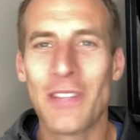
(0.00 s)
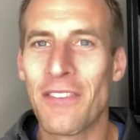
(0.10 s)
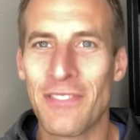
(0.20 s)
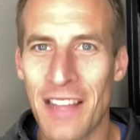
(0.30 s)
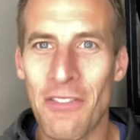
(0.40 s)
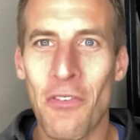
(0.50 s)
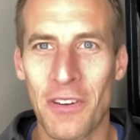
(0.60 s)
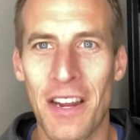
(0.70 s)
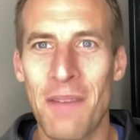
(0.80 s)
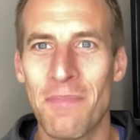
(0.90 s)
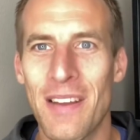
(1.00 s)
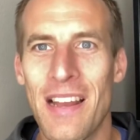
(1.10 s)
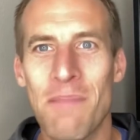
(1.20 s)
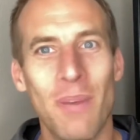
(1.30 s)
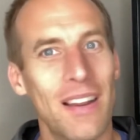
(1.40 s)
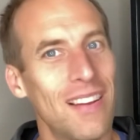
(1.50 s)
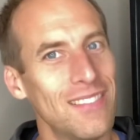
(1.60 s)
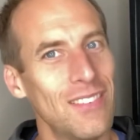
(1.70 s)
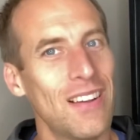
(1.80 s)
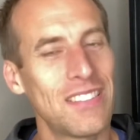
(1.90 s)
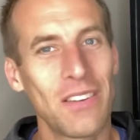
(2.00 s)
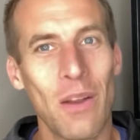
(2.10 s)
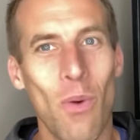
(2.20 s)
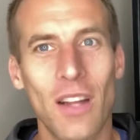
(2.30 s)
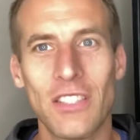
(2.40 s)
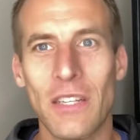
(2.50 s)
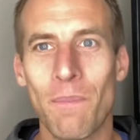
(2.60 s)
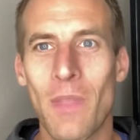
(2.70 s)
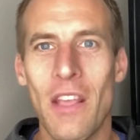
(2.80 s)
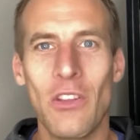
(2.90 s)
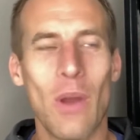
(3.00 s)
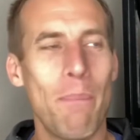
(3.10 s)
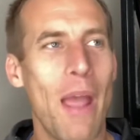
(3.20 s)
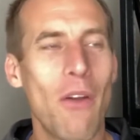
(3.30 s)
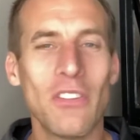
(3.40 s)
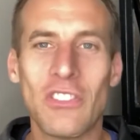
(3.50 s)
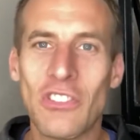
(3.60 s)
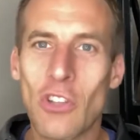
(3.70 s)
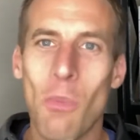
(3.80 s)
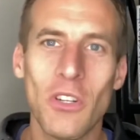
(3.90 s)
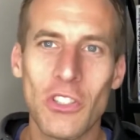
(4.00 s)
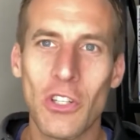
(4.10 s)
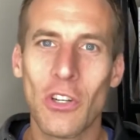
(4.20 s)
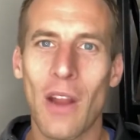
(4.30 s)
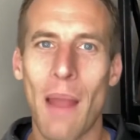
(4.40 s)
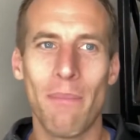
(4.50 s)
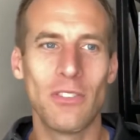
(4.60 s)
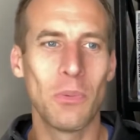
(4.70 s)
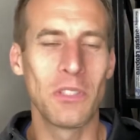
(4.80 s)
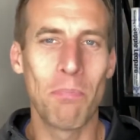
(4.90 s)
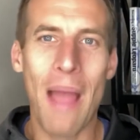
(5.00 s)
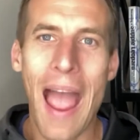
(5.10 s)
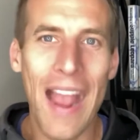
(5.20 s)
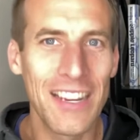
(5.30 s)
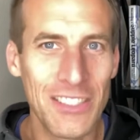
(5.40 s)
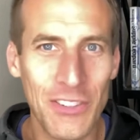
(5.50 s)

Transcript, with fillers: that have, that have overcome, but you know, I still got to watch it. You know, I pounded so much sugar, I so much packaged